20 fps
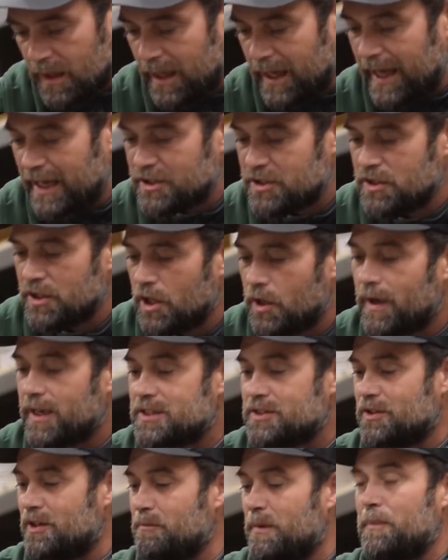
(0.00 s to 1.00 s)
As you know, I
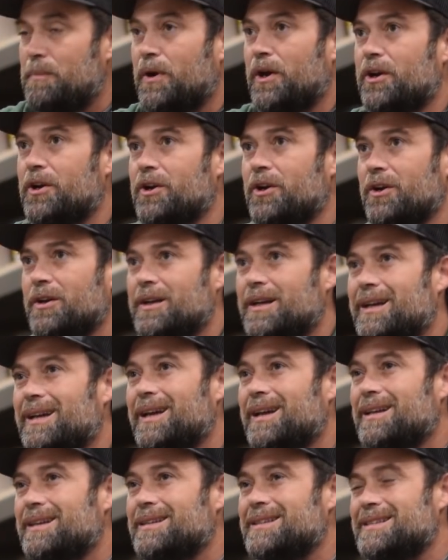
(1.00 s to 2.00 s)
still have my putter
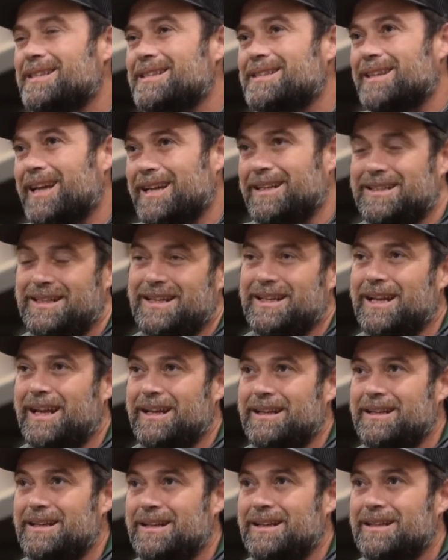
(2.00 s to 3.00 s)
since
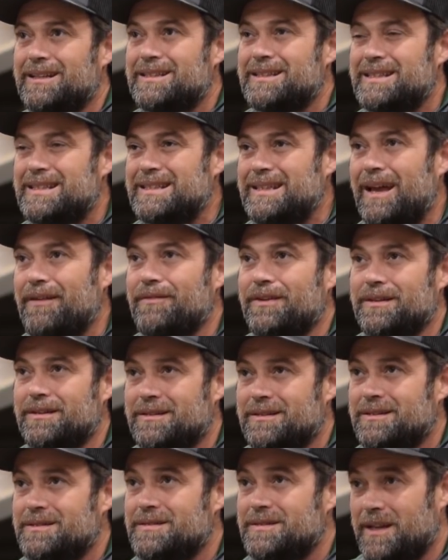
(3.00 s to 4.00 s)
1997.
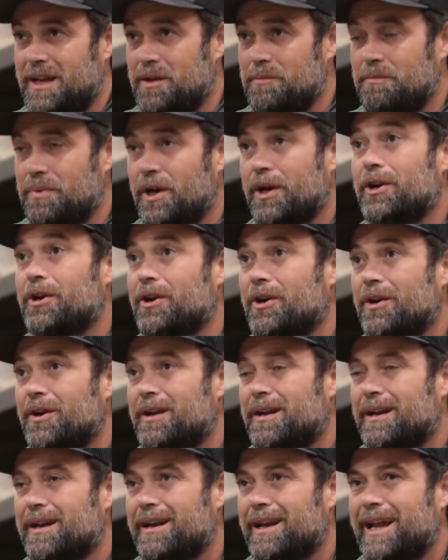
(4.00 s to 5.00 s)
Same putter.
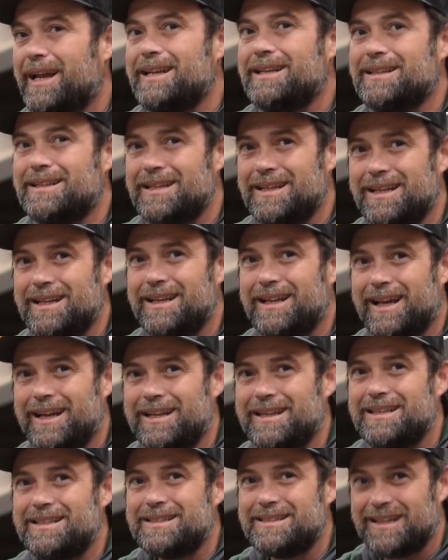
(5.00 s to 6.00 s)

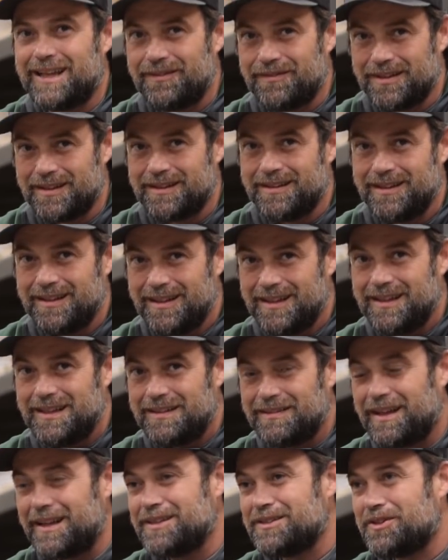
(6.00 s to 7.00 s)
1997.
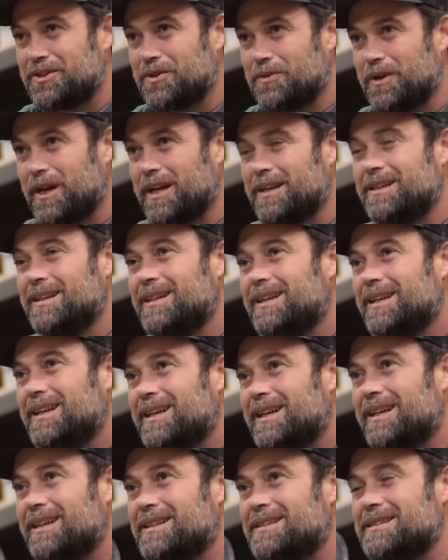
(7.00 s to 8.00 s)
That is correct.
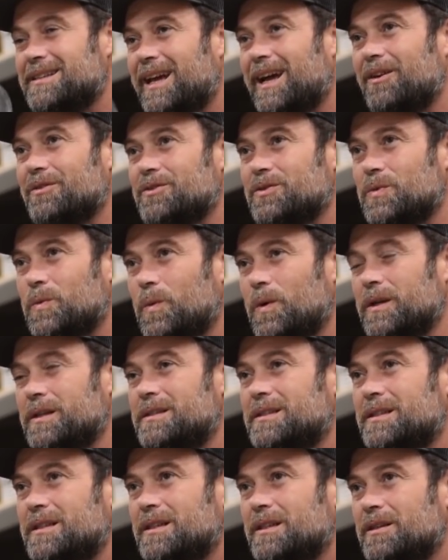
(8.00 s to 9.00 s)
It is now
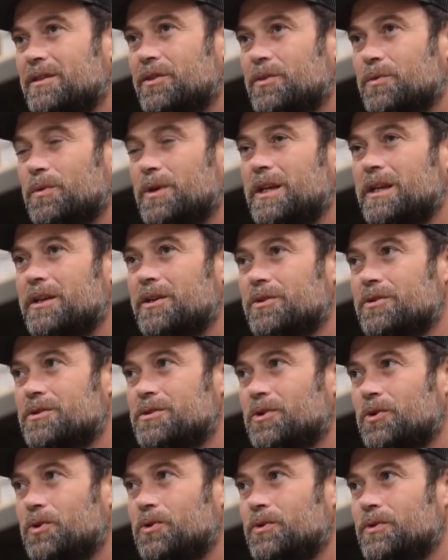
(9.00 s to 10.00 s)
23 years
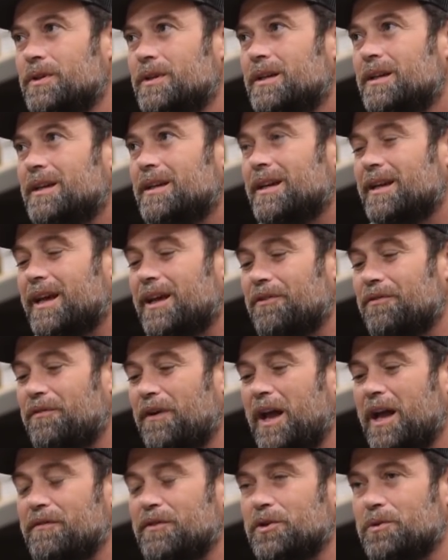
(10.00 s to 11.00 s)
old. It had a
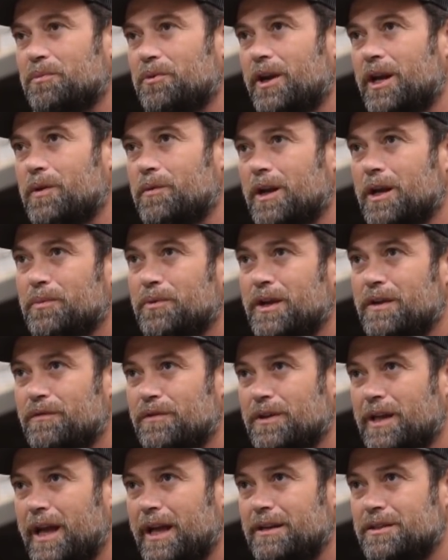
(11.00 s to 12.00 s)
5-year break when I played
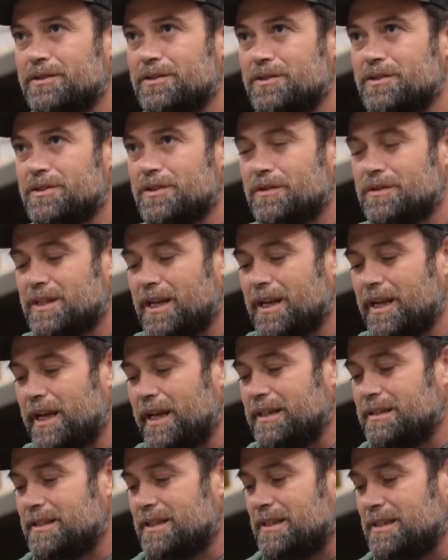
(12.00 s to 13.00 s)
for Latitude, so it's got
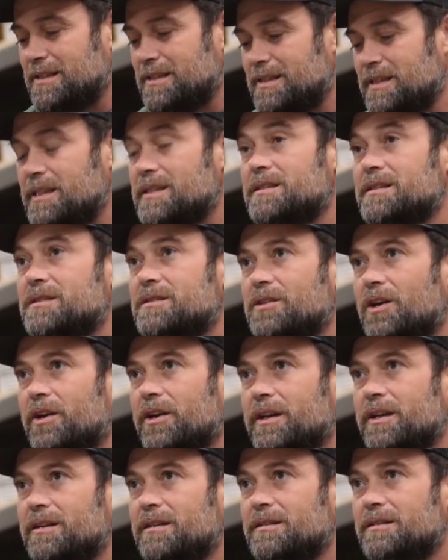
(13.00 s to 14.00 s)
18 seasons on
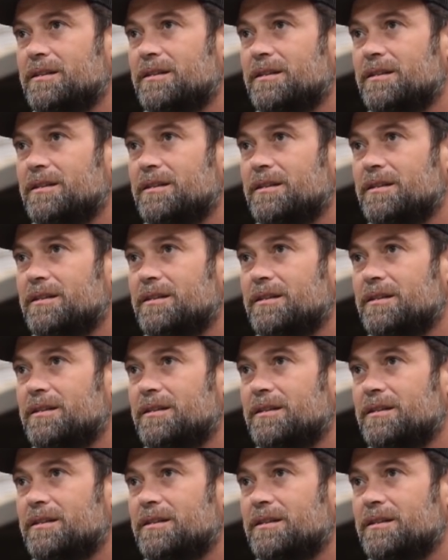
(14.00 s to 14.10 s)
it,